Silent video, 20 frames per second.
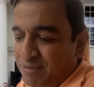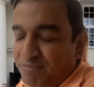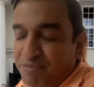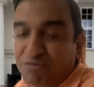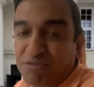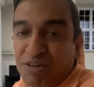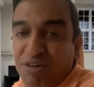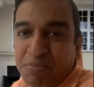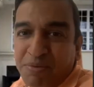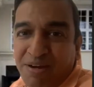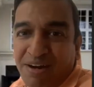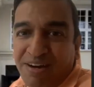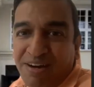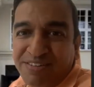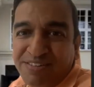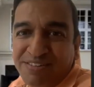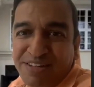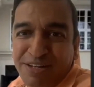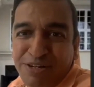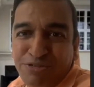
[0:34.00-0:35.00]

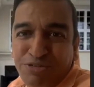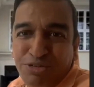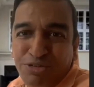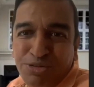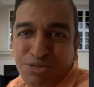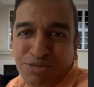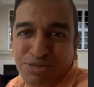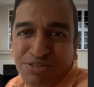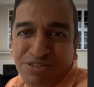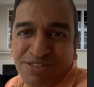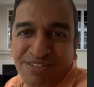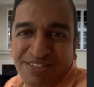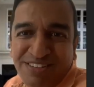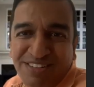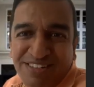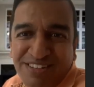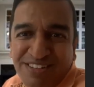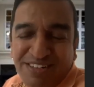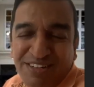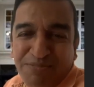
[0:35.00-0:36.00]
Flipkart, they introduced
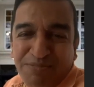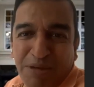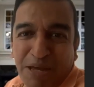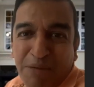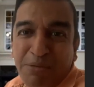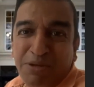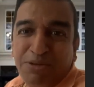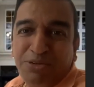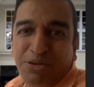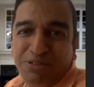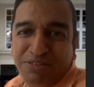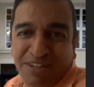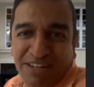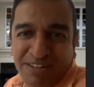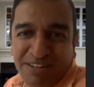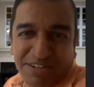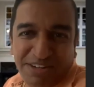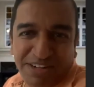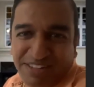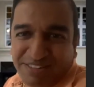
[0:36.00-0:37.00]
payment on
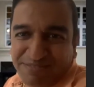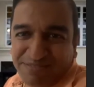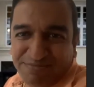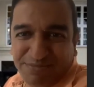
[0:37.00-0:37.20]
delivery.